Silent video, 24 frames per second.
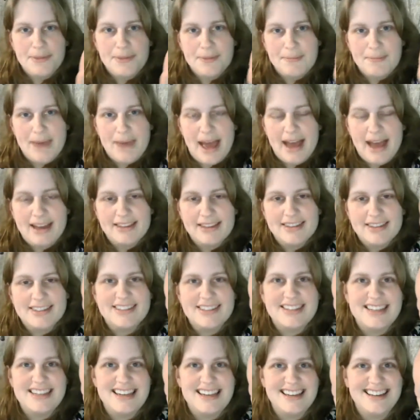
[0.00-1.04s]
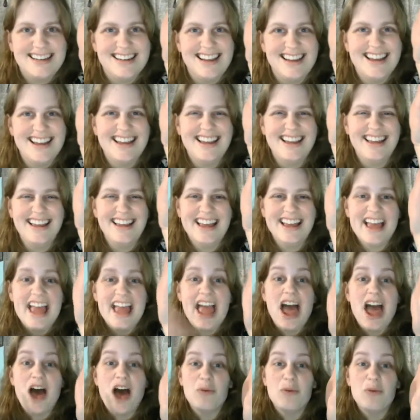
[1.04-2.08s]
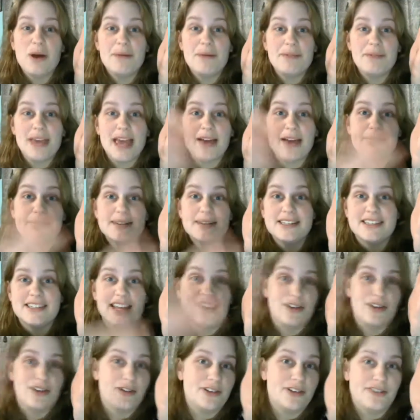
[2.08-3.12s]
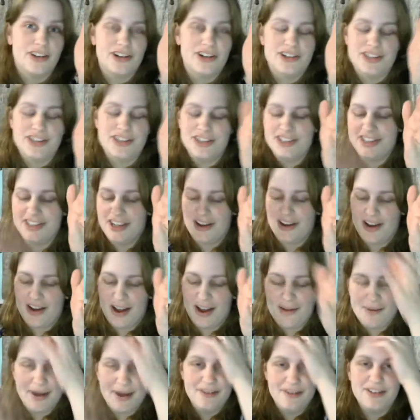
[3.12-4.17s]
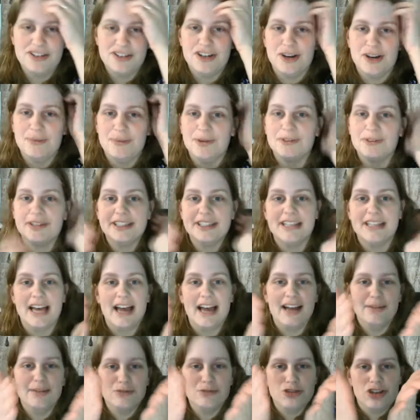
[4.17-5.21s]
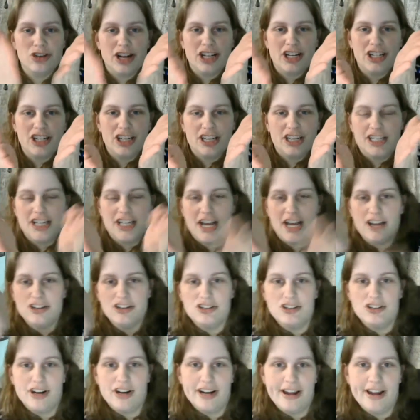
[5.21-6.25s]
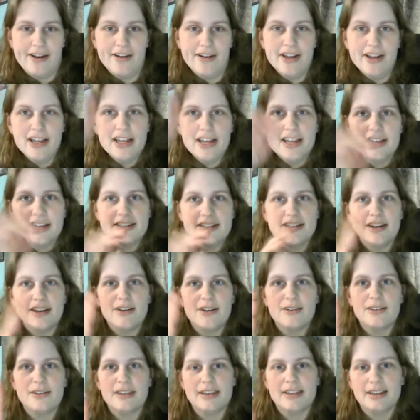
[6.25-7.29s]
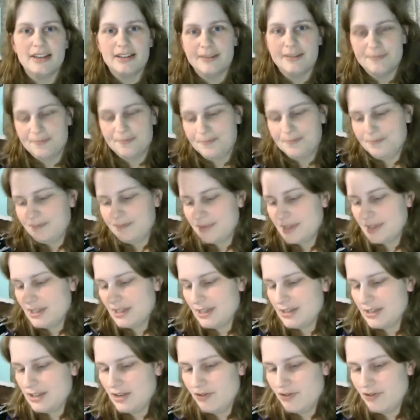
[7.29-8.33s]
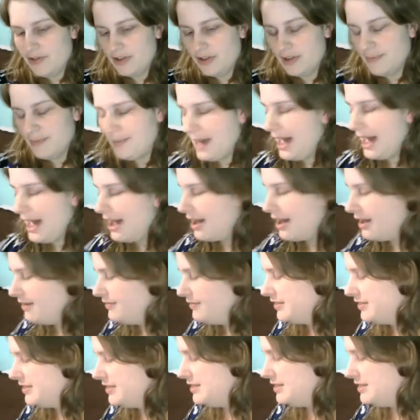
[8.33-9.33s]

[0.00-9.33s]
back of the seat. A webcam is like reversed, so I'm having trouble with that. I'm directionally challenged right now. So for the back of the